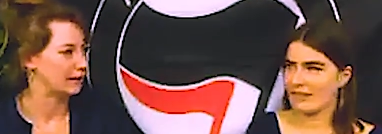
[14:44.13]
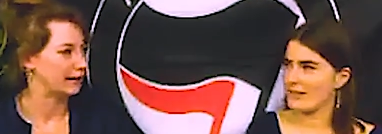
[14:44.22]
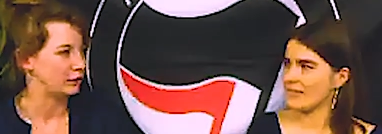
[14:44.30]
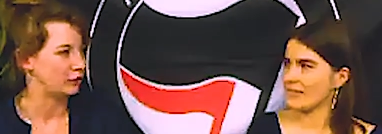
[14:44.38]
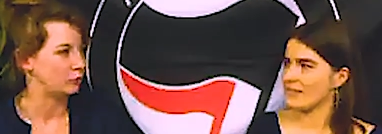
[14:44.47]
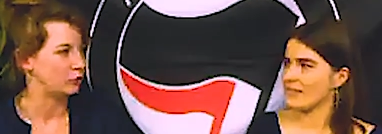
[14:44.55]
Speaker 1: a
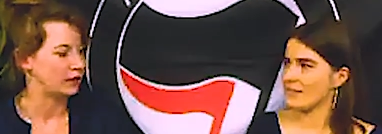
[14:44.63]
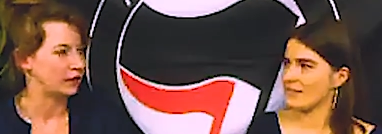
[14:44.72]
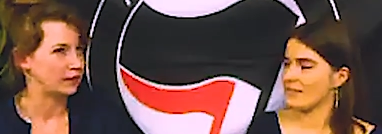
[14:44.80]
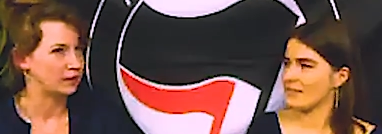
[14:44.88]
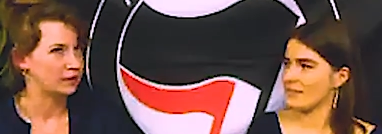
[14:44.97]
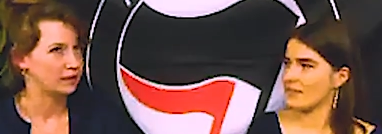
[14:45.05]
lot more like
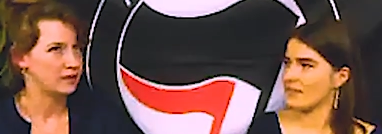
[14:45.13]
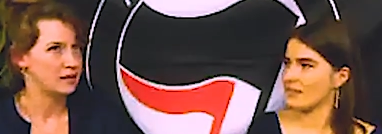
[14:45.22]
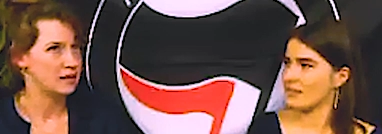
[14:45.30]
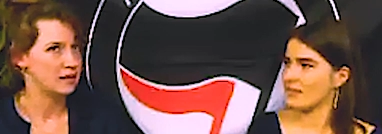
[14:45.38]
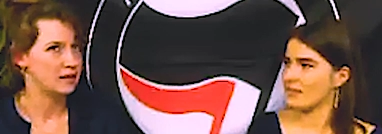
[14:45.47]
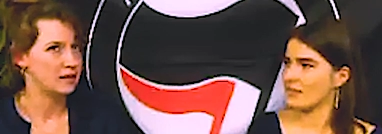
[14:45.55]

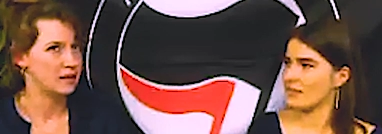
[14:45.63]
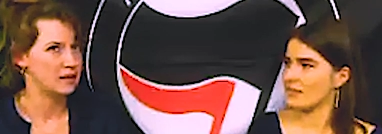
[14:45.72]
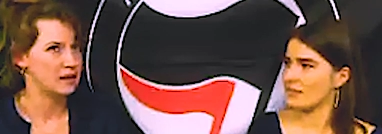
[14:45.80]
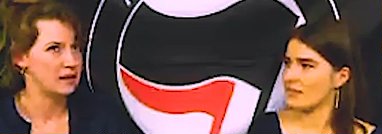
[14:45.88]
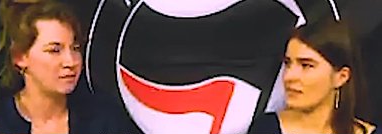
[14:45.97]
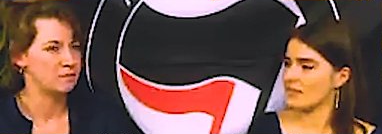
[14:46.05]

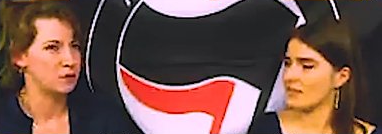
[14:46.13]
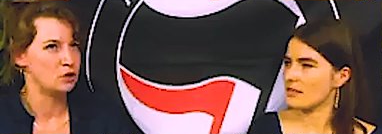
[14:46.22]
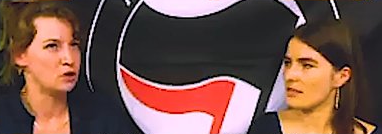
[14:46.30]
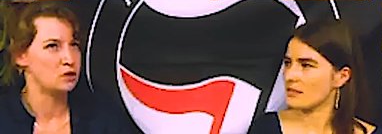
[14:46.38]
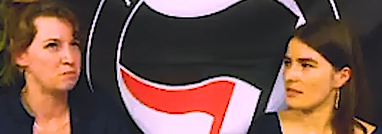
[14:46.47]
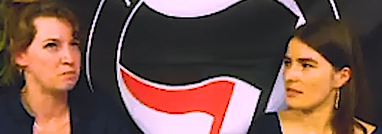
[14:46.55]
imbued
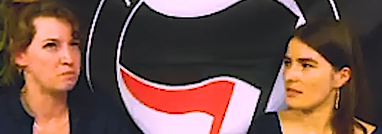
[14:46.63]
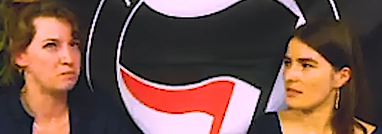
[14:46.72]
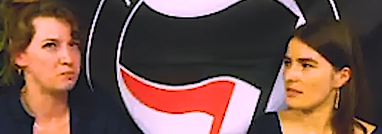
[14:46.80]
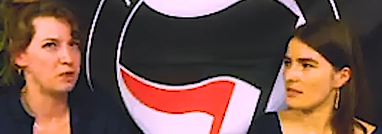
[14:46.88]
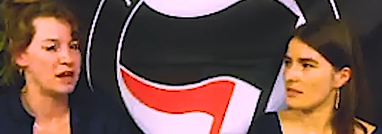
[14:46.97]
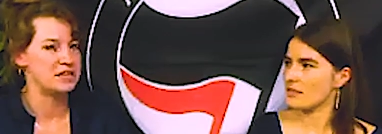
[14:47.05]

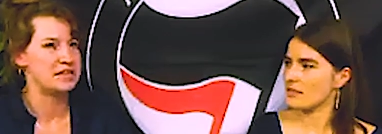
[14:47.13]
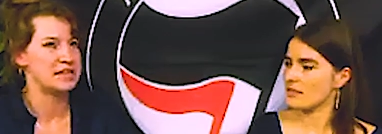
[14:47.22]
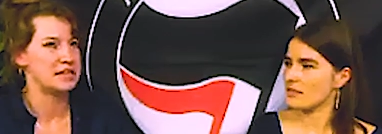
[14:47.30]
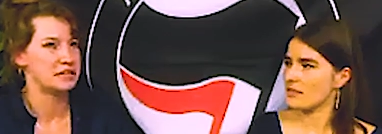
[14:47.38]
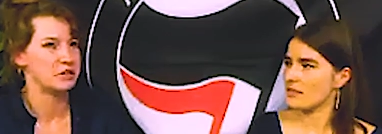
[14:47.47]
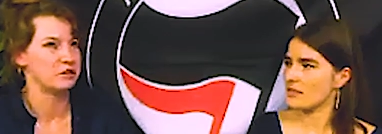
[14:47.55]

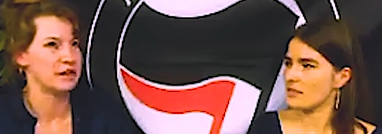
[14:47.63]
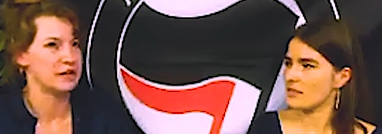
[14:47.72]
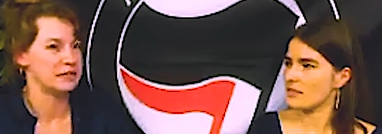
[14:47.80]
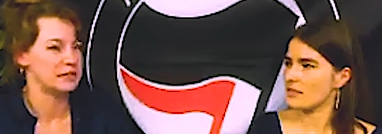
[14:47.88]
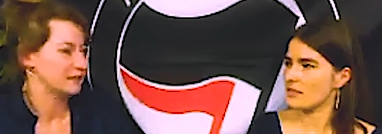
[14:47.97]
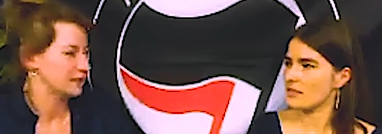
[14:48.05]
ideas of
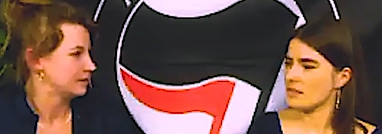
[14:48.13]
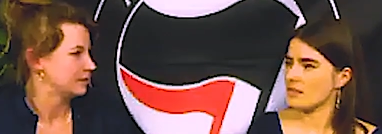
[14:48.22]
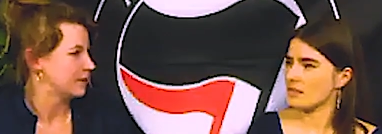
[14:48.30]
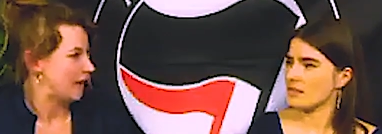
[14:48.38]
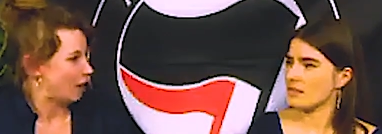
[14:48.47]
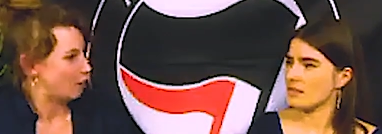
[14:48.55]
like
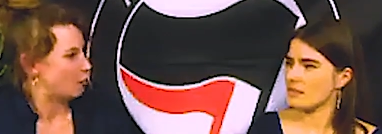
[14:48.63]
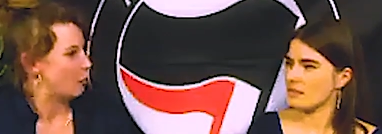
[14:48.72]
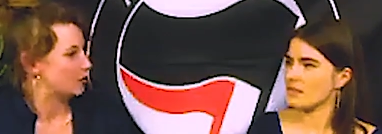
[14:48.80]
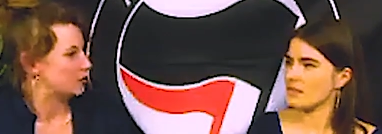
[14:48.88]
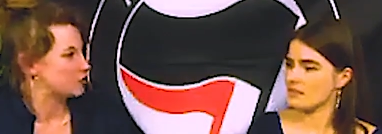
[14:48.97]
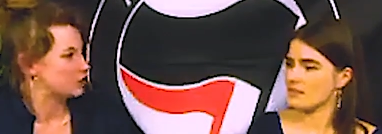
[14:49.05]
how
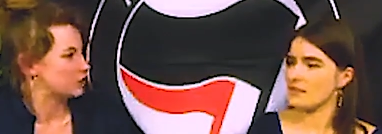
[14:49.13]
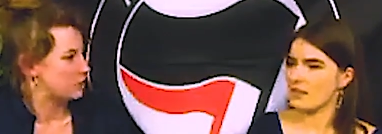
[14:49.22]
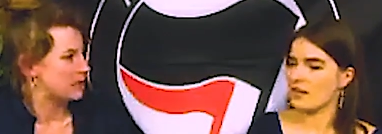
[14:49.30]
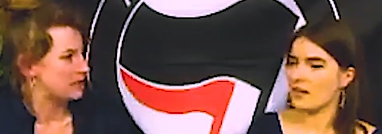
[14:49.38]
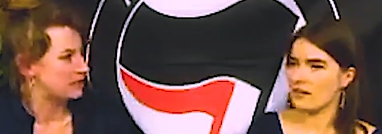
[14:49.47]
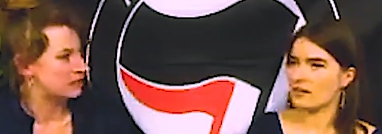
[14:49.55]
one should yeah,
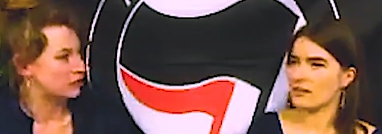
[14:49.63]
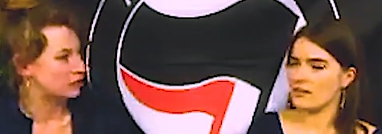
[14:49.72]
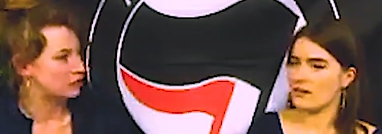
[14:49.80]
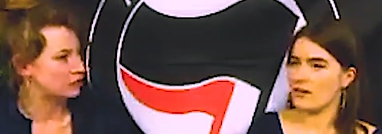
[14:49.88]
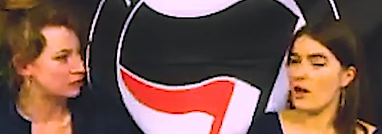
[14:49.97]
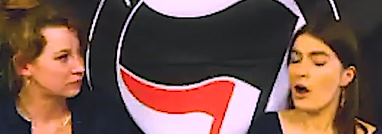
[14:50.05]
be, you know.
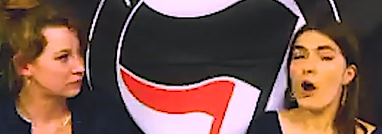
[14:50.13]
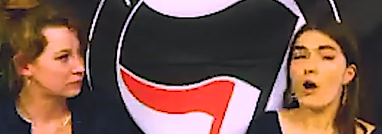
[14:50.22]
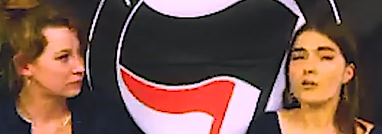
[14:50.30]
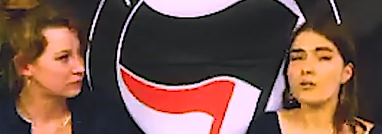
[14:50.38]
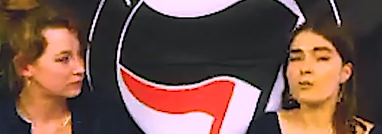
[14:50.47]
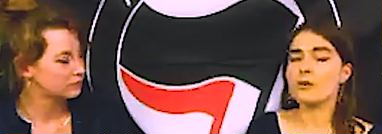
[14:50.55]
Yeah.
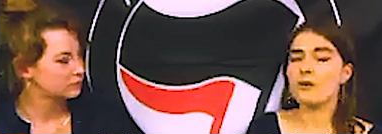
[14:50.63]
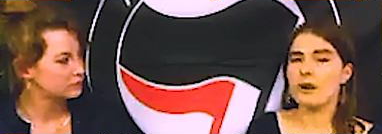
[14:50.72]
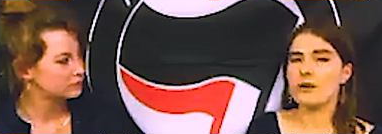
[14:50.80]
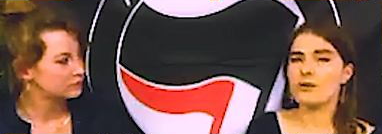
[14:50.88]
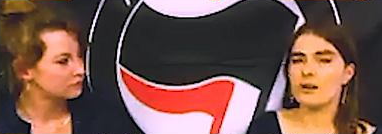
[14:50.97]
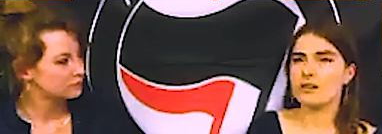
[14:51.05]
Speaker 2: Also be quite
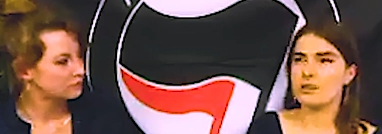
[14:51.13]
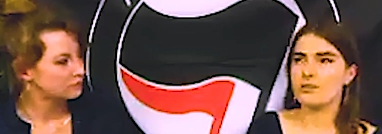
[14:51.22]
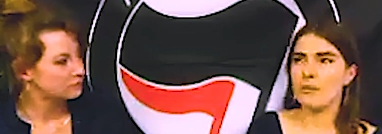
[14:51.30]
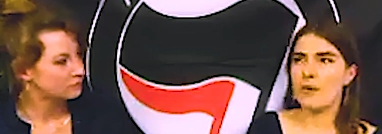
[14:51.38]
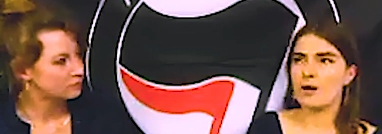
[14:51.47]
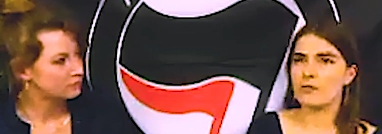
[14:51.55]
creative
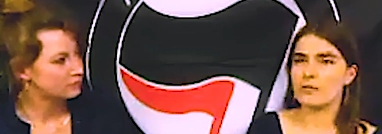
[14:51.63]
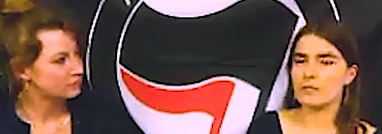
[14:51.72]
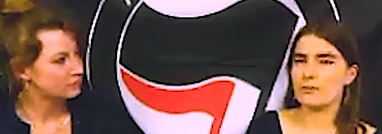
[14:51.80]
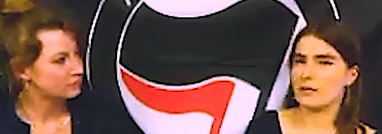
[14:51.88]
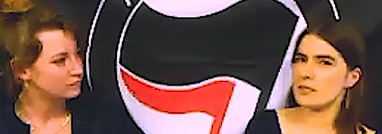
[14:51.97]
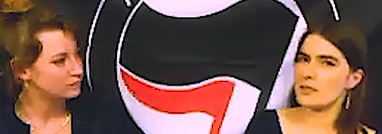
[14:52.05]
about the
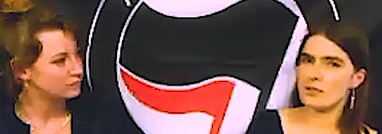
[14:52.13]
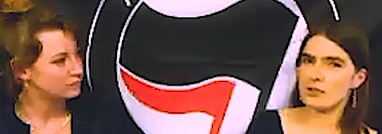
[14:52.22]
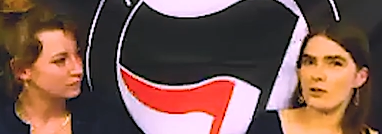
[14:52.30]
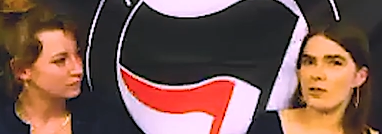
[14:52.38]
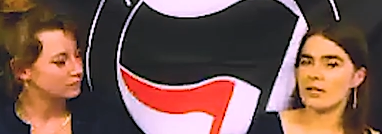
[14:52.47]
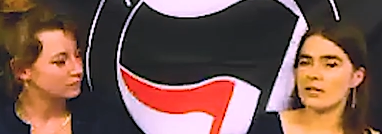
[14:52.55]
space that you're
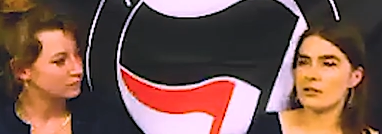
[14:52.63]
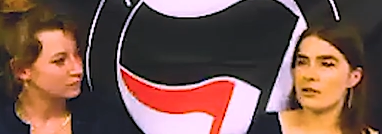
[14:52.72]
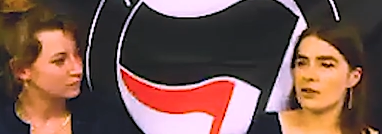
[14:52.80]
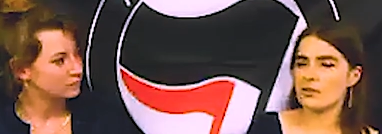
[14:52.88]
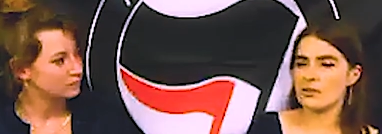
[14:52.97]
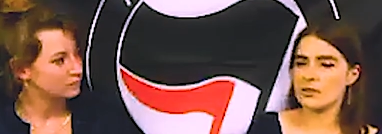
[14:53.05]
in, you know,
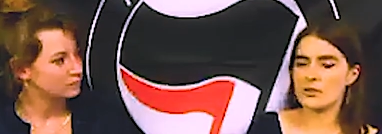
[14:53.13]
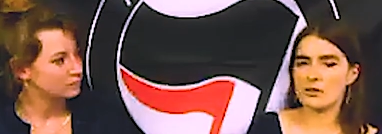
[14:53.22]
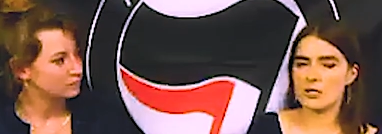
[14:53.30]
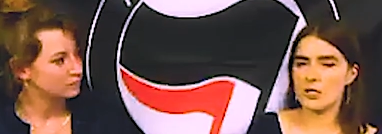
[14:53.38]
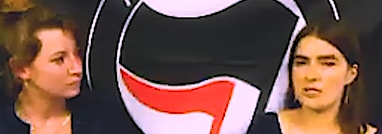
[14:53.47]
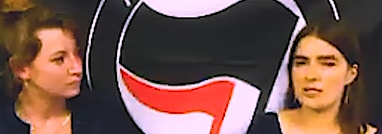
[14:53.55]
there's not
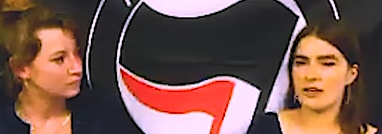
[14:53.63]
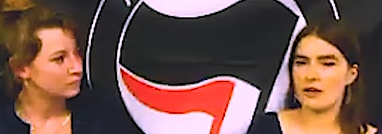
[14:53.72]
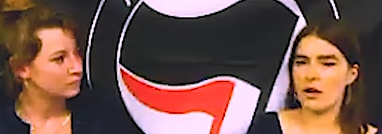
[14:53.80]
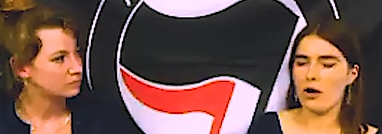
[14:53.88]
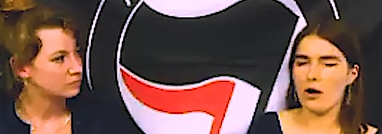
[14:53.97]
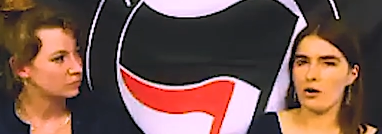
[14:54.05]
just like
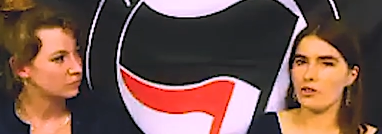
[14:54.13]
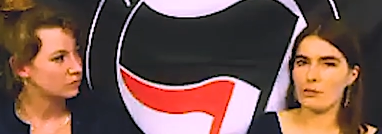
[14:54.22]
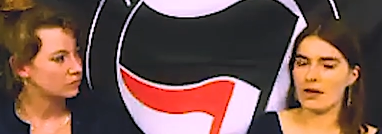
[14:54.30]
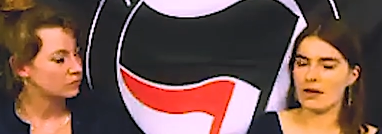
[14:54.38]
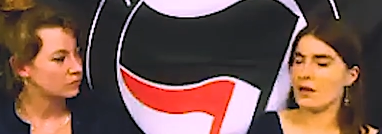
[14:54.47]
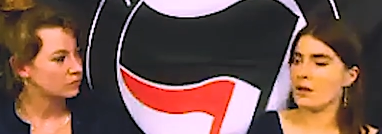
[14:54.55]
oh the
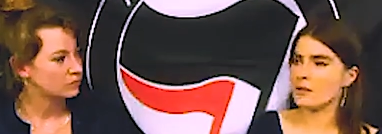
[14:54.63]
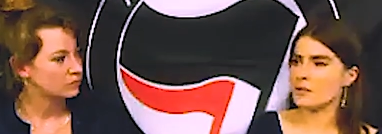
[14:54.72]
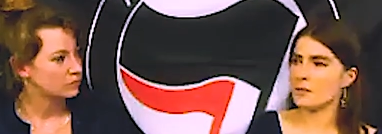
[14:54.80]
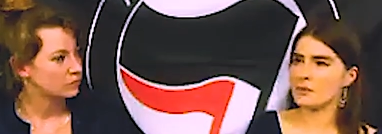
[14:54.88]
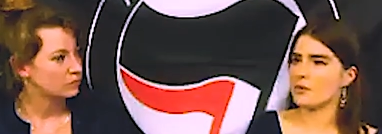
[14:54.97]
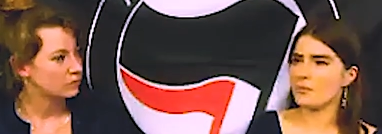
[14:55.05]
bed. Some of
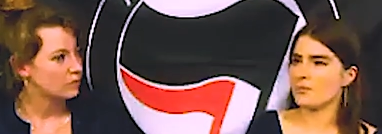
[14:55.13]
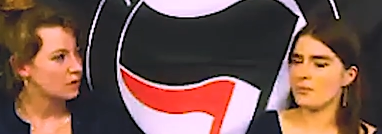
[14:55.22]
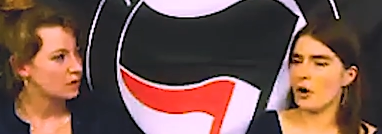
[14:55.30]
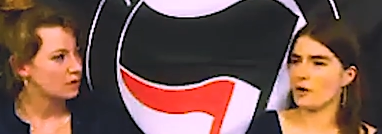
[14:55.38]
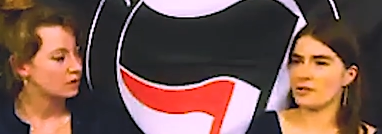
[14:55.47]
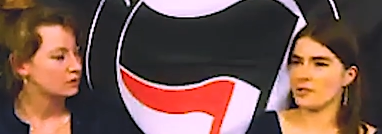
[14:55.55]
the
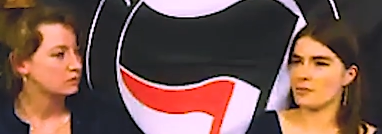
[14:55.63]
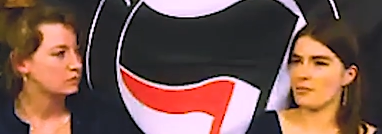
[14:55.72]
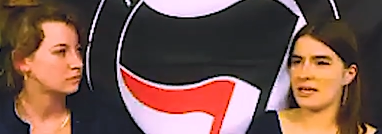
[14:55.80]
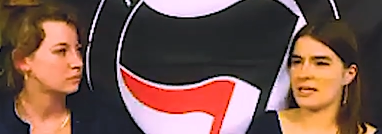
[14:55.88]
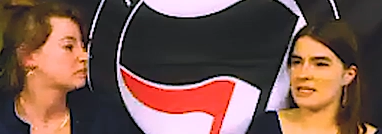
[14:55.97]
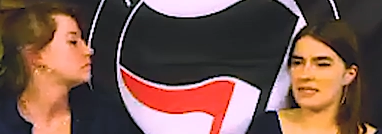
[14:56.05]
hottest best